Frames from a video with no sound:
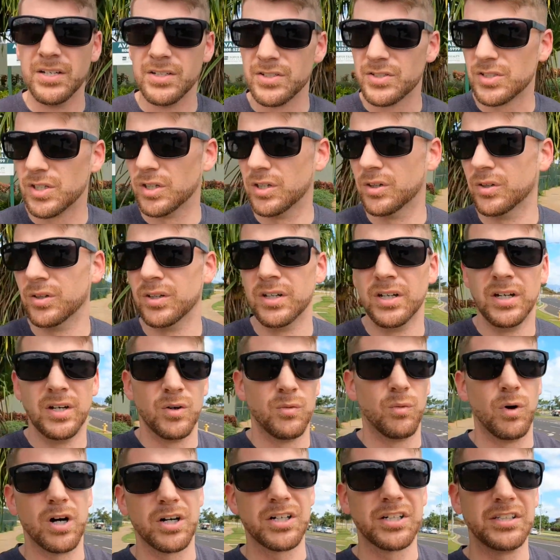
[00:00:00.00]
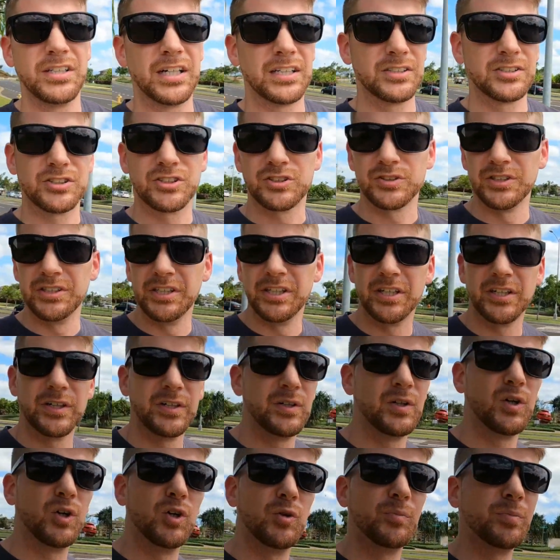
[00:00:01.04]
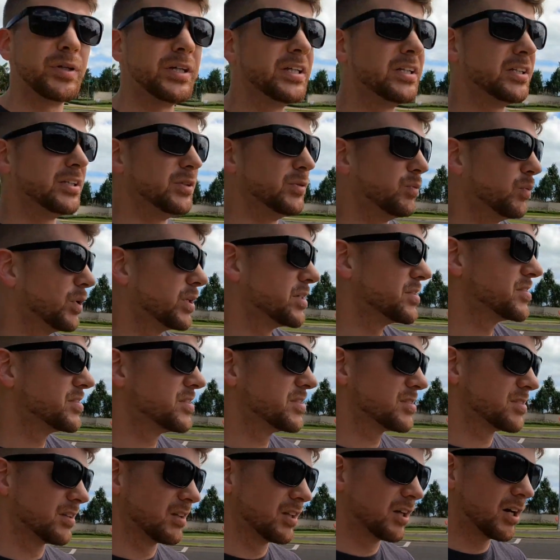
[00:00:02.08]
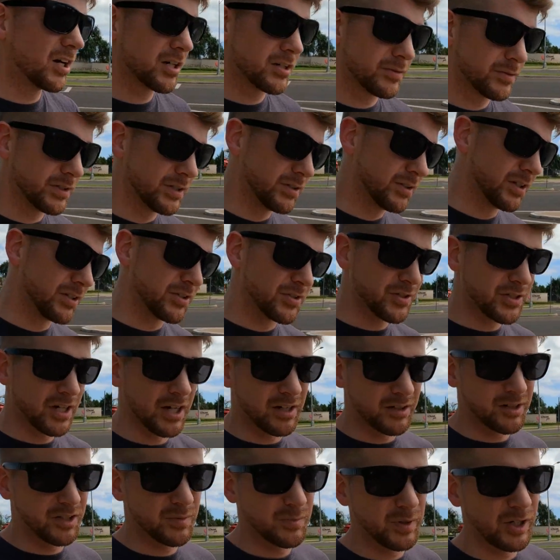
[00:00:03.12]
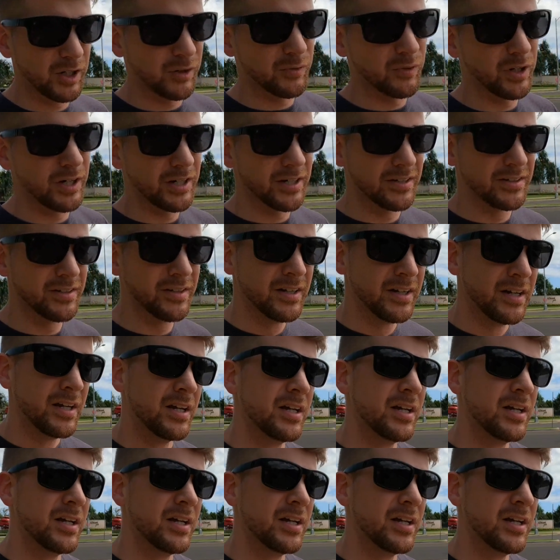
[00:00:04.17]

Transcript: So walking down the street here in Ho'opili, what is this lottery that you're talking about, Ryan?